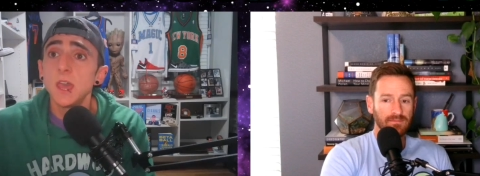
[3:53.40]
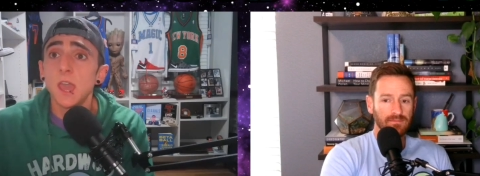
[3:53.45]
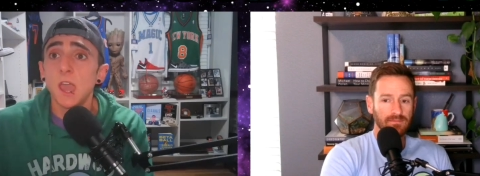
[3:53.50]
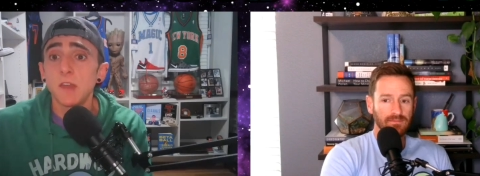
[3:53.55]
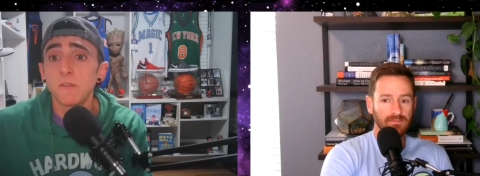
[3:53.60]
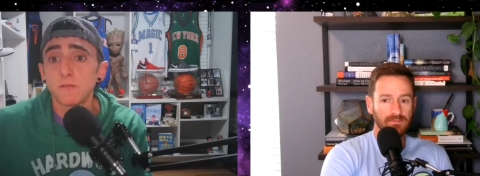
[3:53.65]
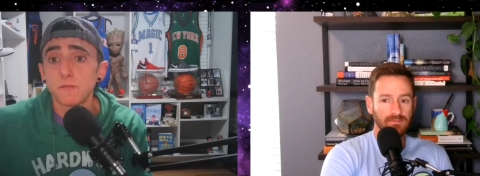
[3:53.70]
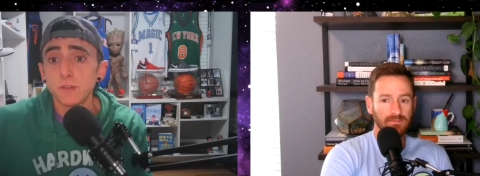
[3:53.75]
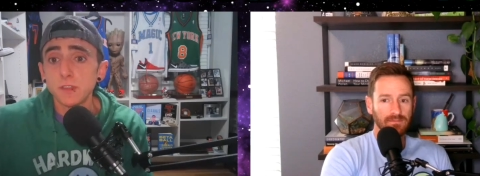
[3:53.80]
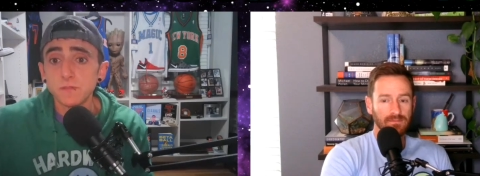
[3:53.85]

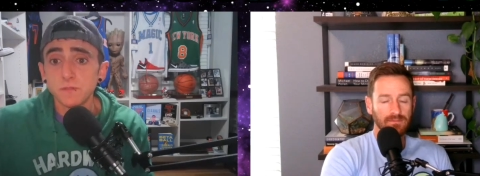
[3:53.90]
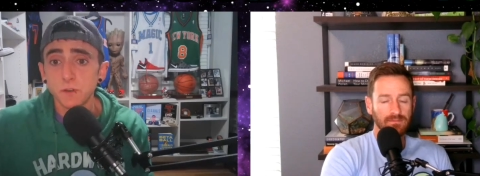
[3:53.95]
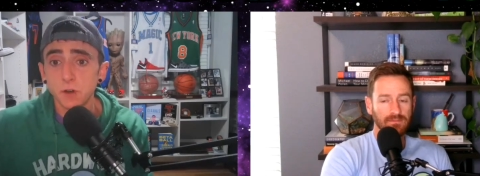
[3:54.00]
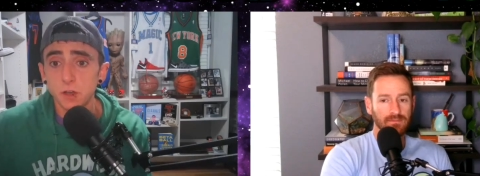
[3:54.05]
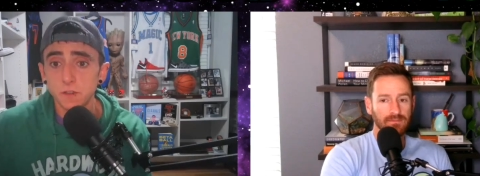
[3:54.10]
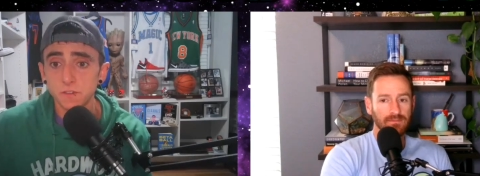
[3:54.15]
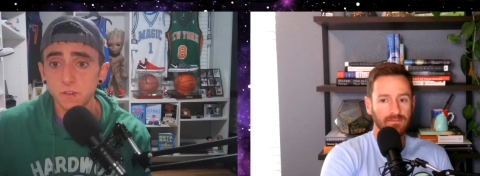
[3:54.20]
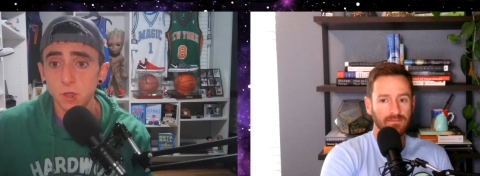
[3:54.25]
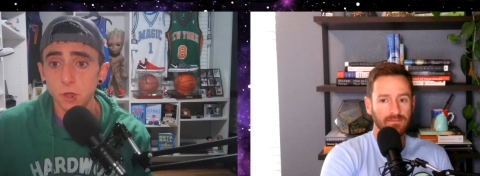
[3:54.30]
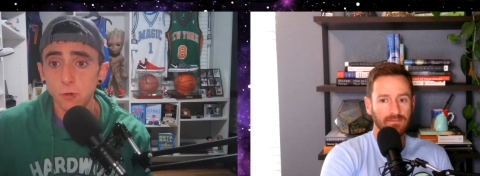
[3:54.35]
Speaker 1: and free
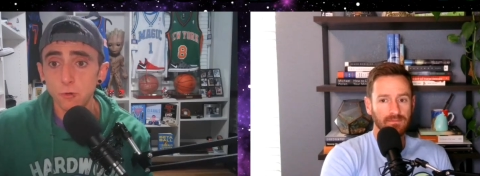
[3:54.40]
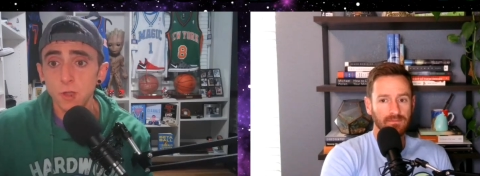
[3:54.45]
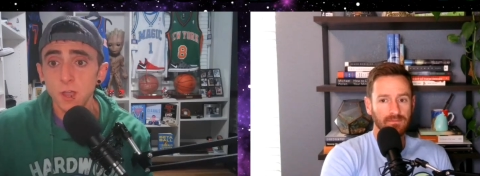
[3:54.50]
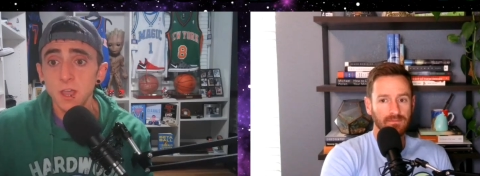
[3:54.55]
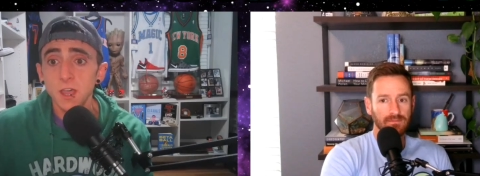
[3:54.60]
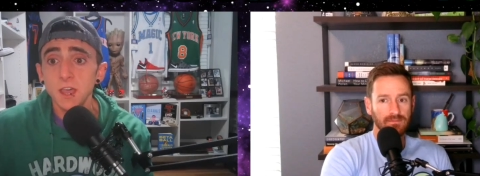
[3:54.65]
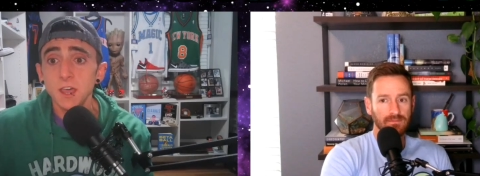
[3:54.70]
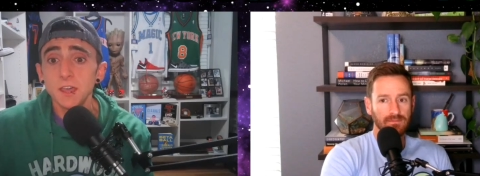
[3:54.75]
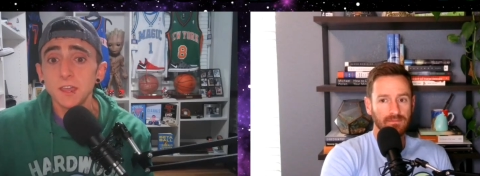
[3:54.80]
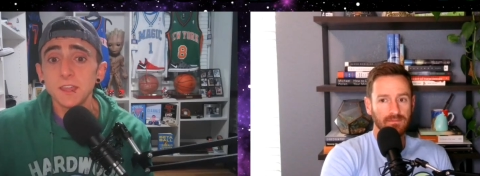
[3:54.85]
fall. So,
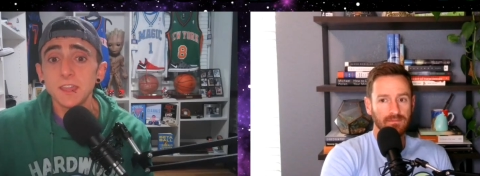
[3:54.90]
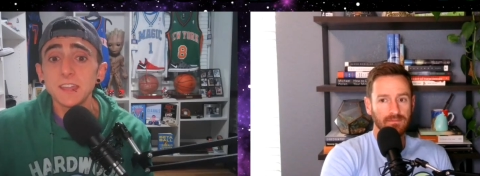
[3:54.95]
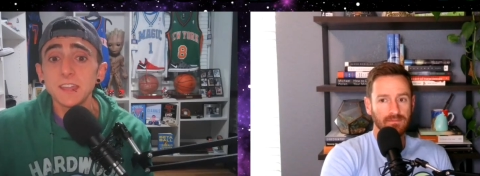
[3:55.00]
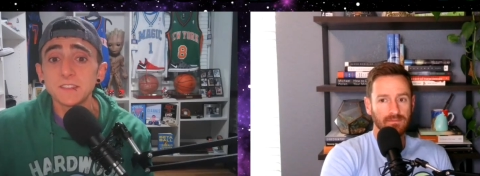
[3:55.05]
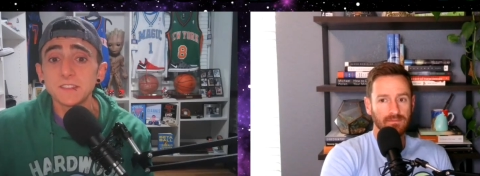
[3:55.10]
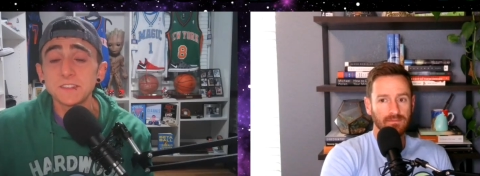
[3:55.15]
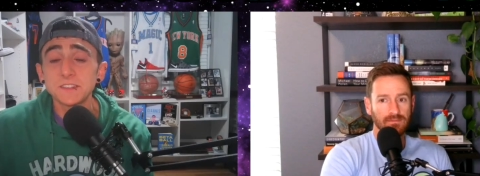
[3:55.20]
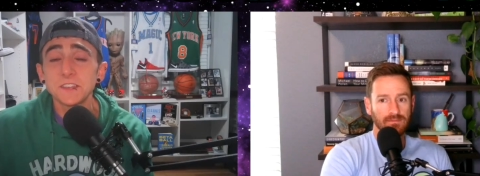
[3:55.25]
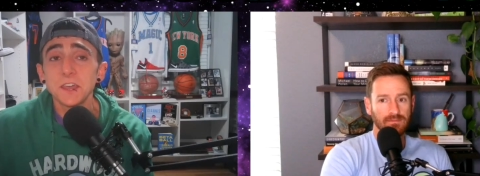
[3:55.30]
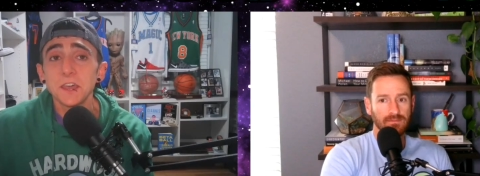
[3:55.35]

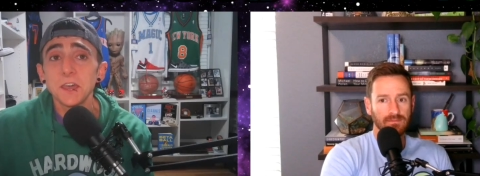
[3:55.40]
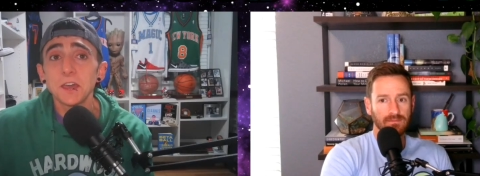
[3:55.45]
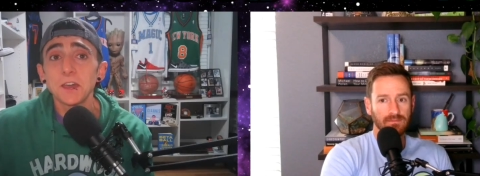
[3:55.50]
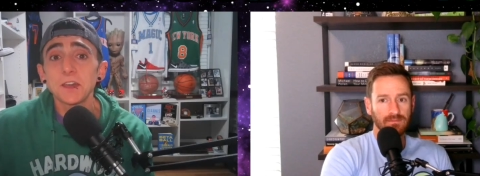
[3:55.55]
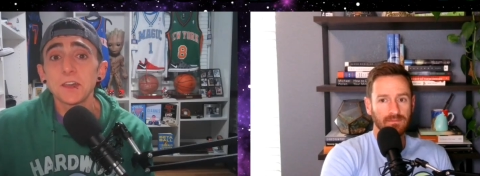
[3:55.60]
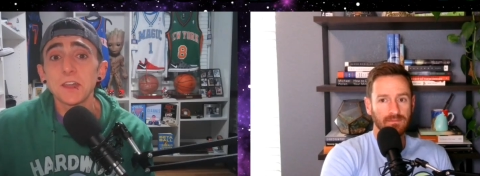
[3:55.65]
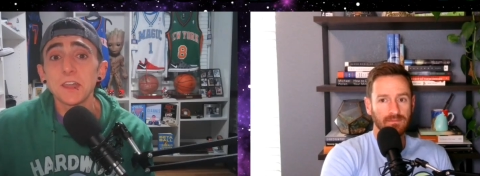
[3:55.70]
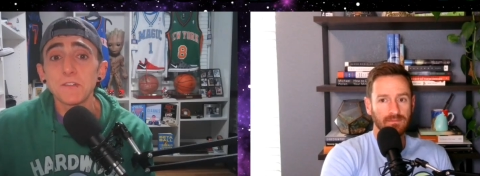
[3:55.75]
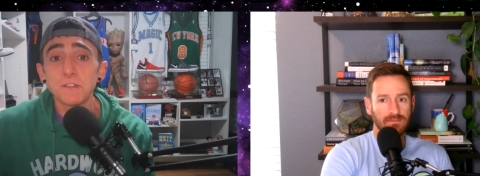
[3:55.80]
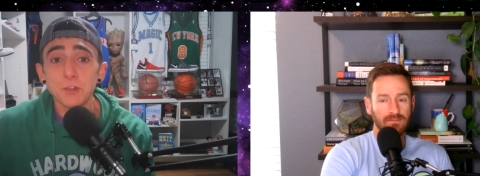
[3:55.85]
it's
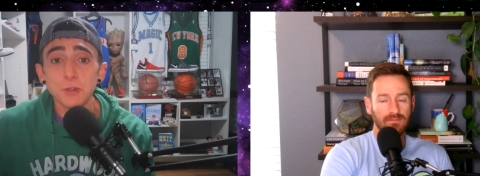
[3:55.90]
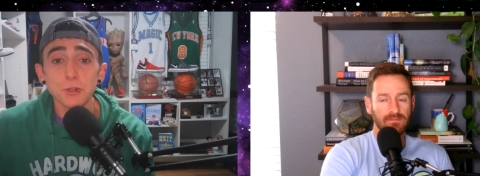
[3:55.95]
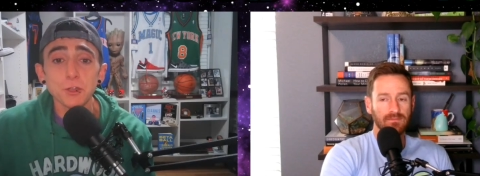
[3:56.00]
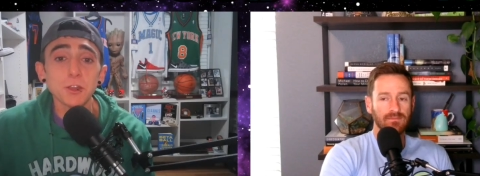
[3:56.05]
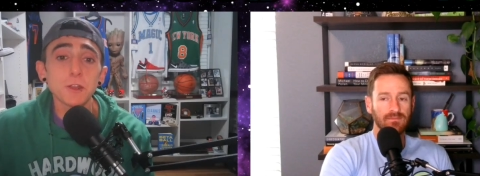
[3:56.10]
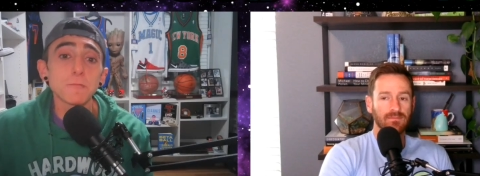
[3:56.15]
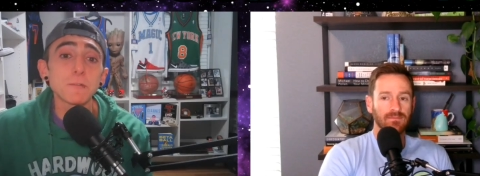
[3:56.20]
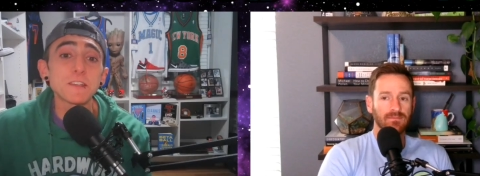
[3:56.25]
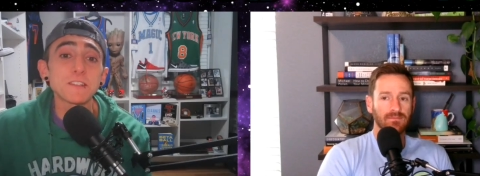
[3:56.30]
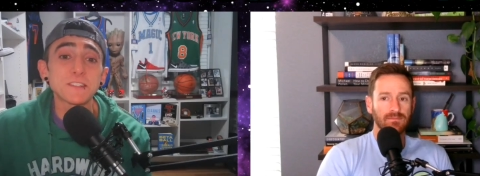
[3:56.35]
if you're
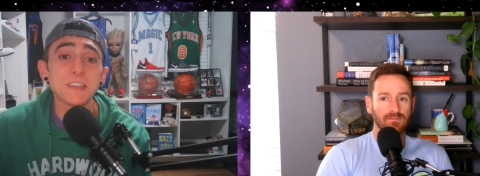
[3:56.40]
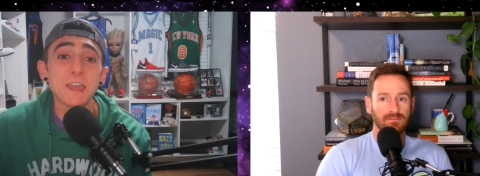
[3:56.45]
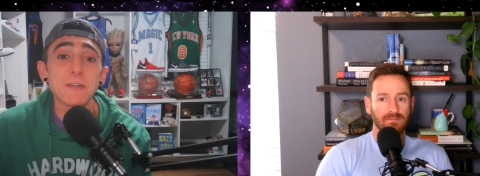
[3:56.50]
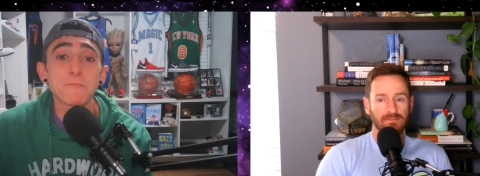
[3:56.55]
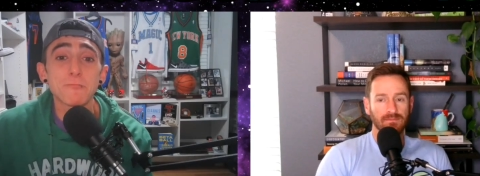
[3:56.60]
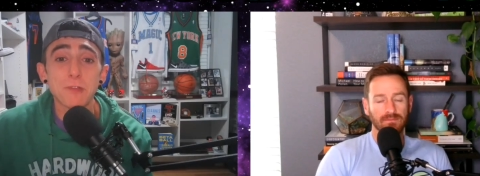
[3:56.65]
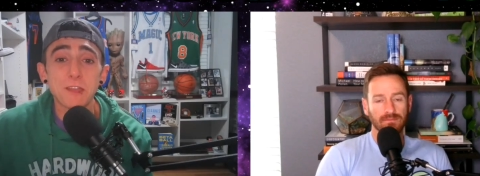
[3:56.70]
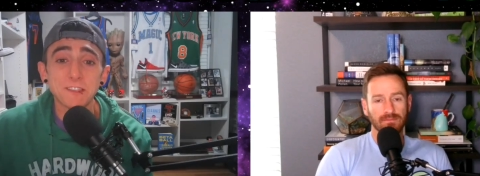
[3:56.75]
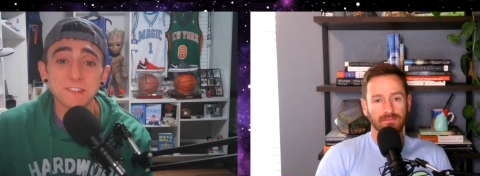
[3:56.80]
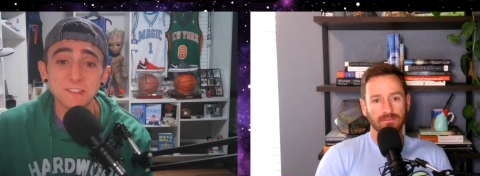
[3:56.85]
going to be
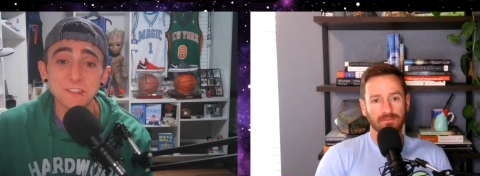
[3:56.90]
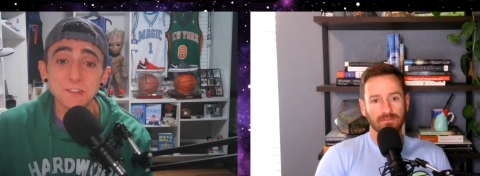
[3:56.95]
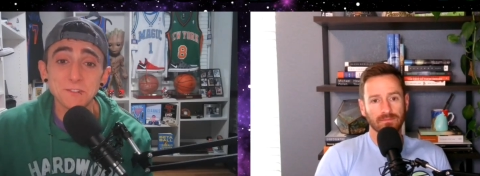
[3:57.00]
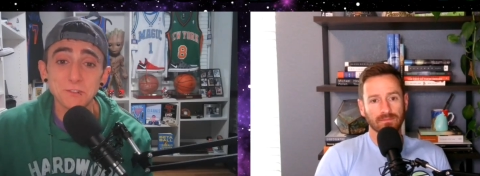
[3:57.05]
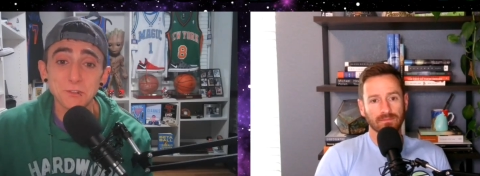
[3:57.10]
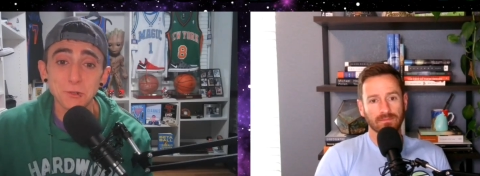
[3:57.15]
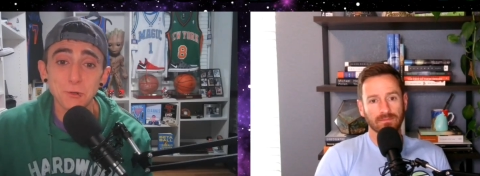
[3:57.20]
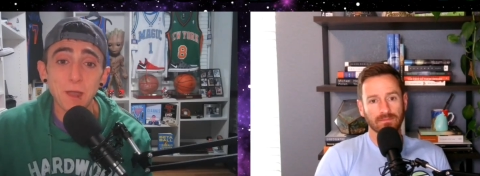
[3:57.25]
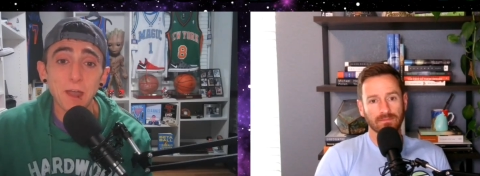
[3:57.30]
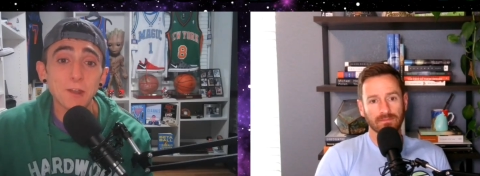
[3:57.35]
Sam Presti too.